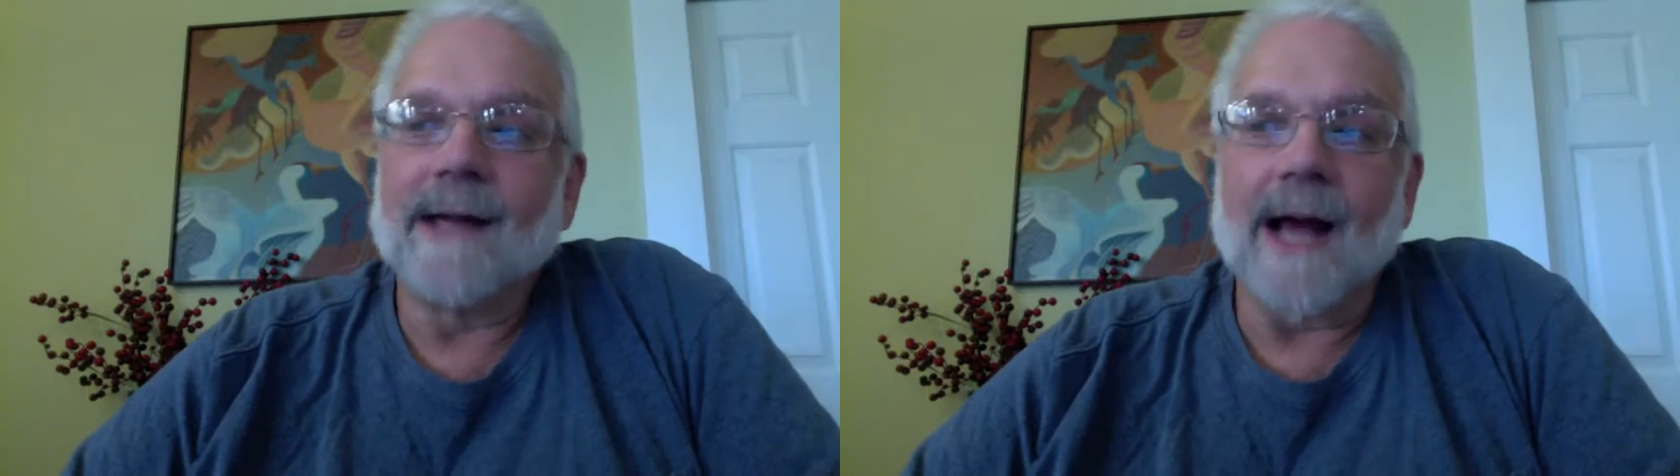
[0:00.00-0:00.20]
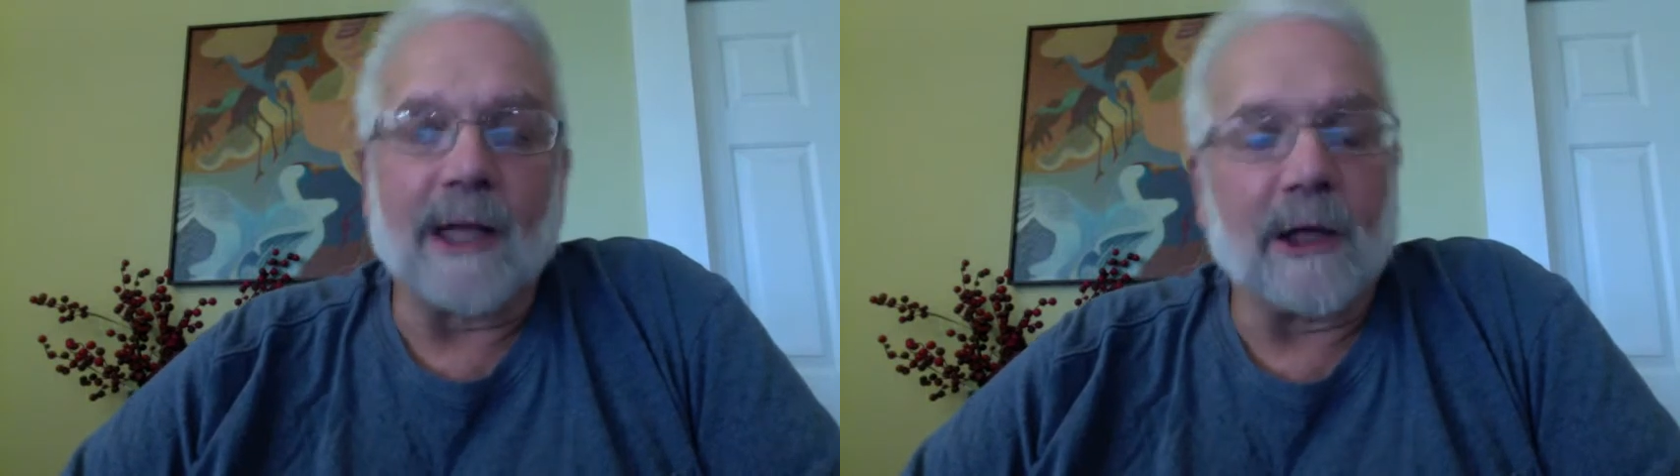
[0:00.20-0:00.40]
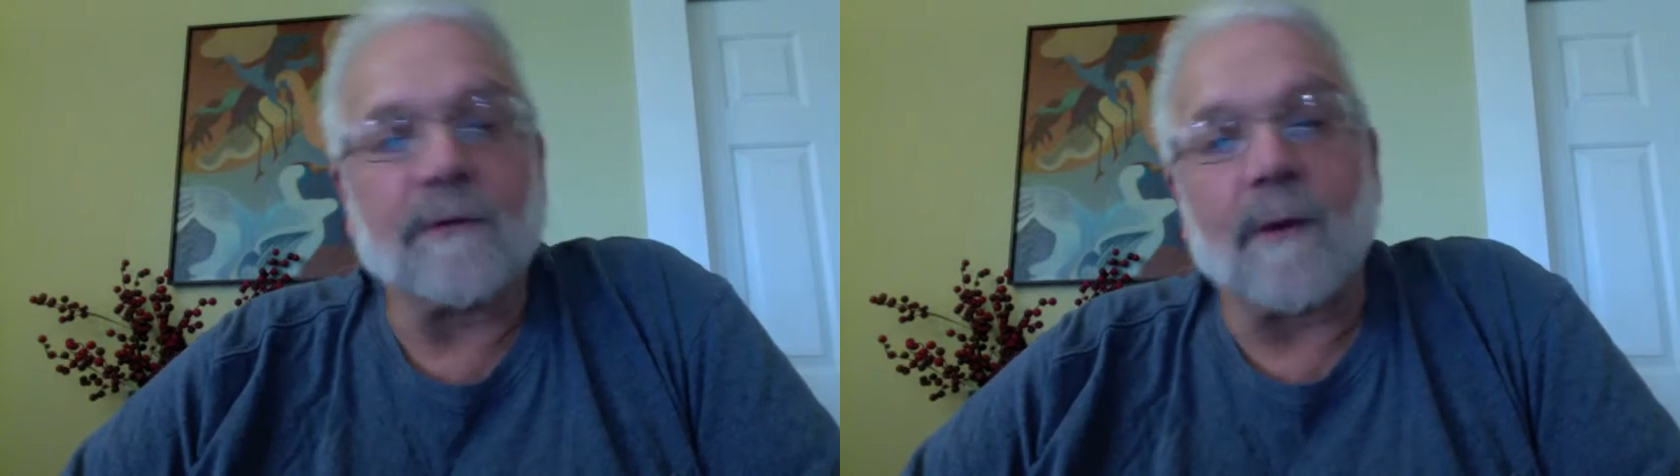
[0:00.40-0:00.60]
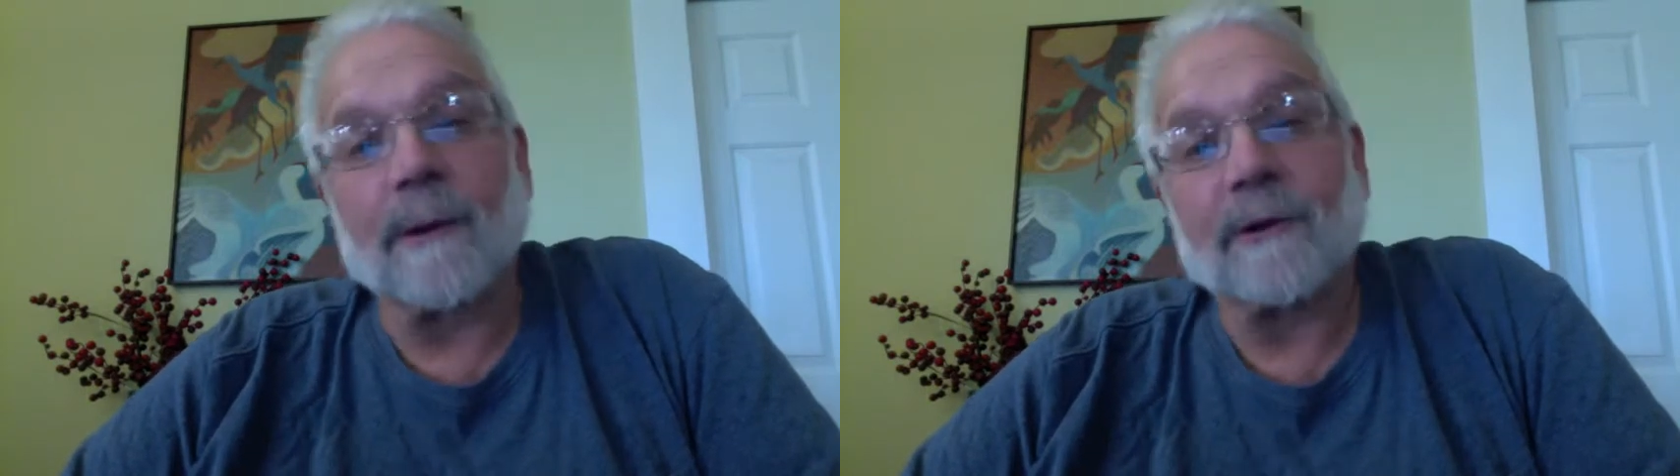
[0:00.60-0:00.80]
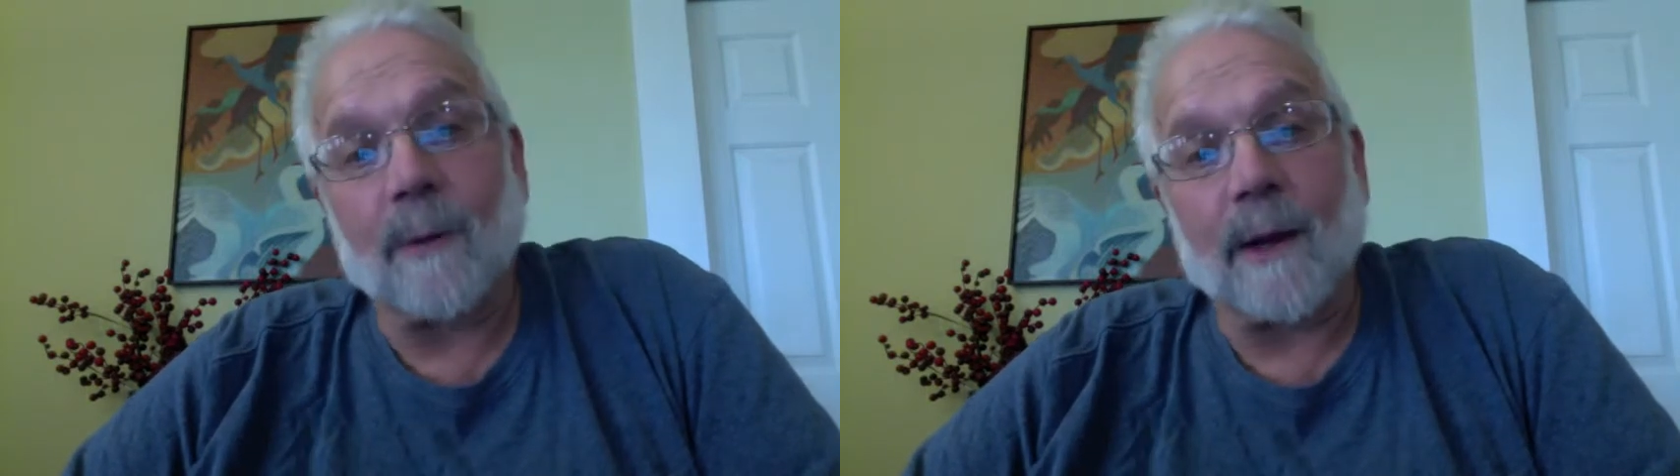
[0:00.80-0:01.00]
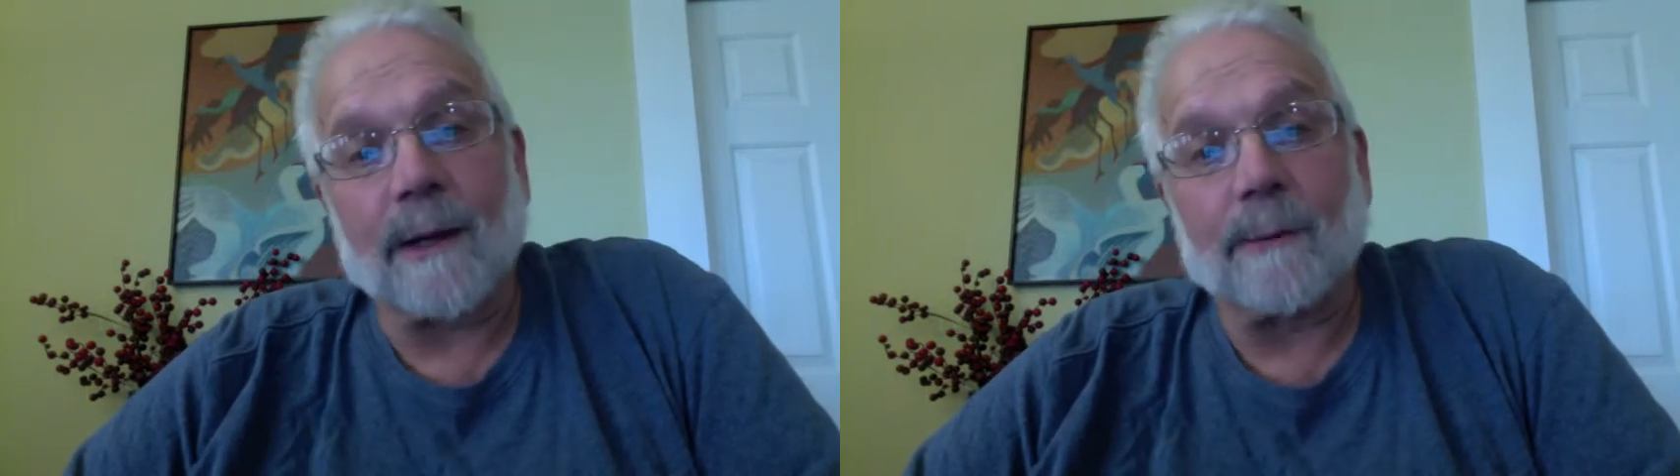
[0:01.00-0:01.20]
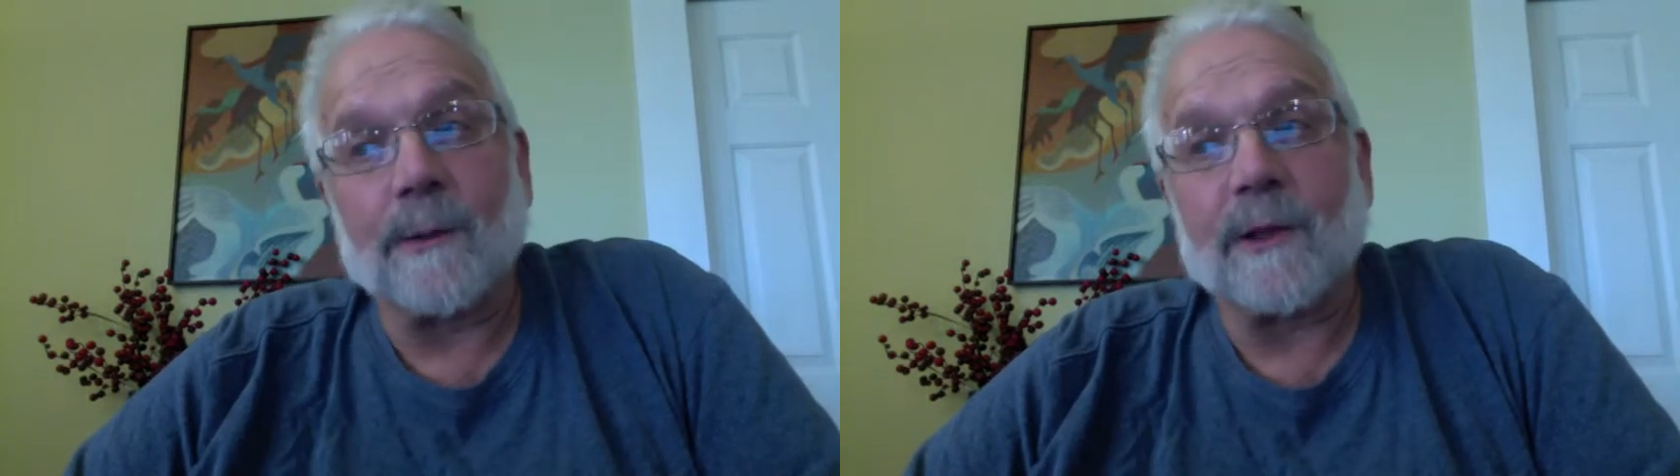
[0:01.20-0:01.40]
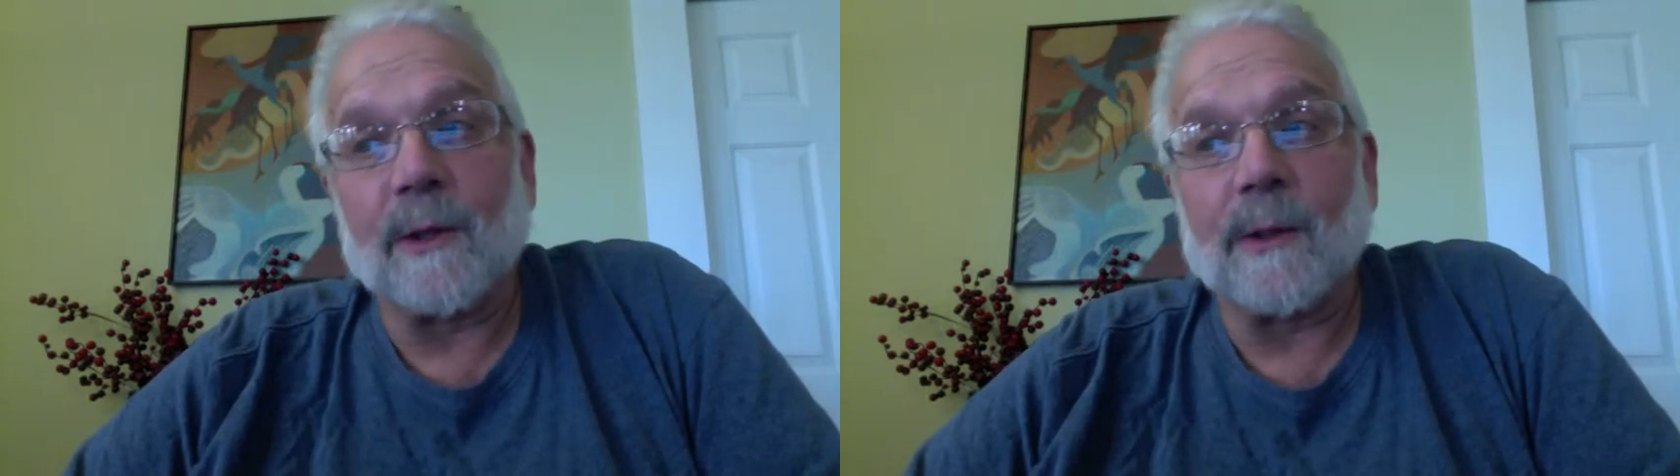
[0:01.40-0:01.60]
I'll look forward to working
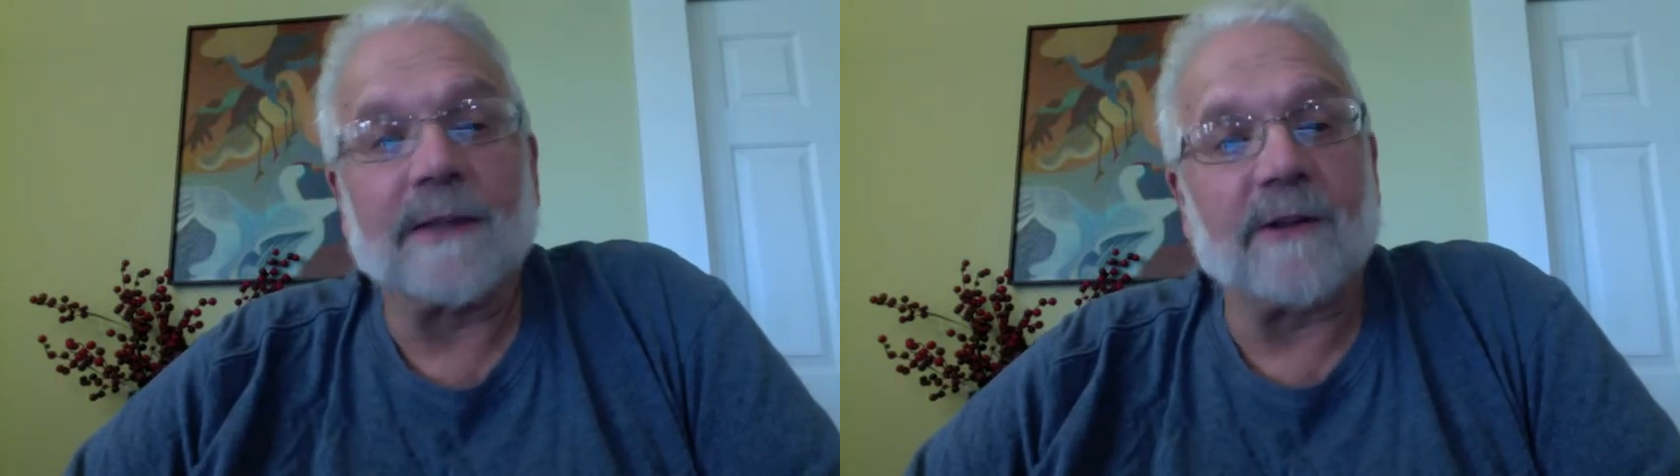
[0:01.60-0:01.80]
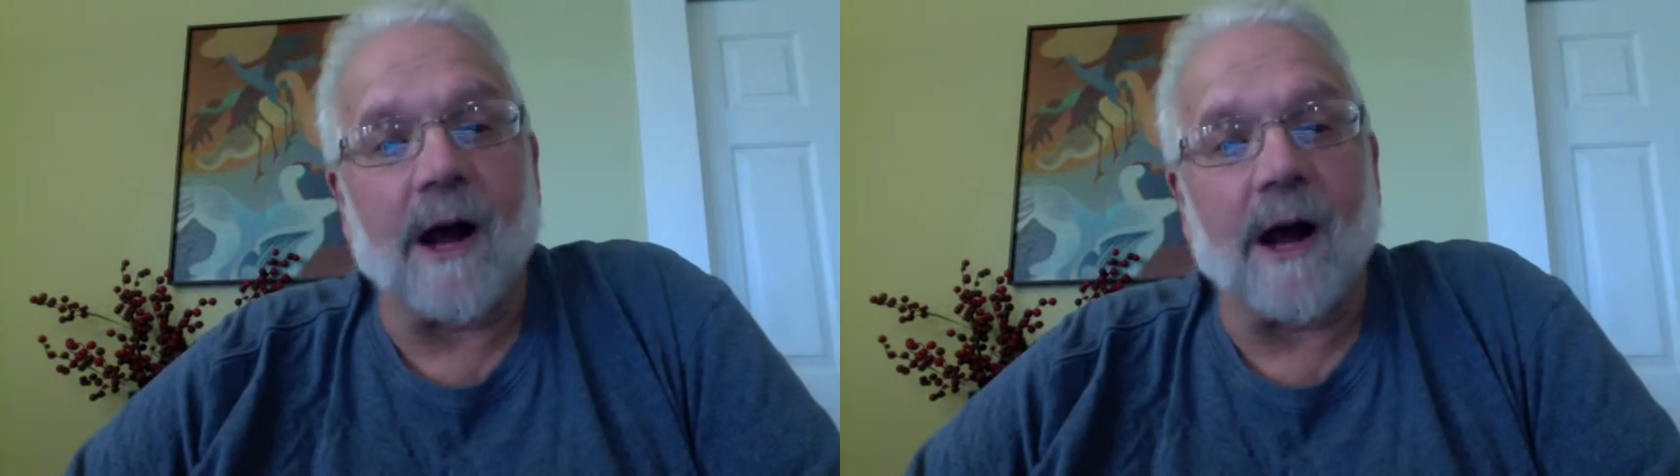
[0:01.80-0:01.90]
with you into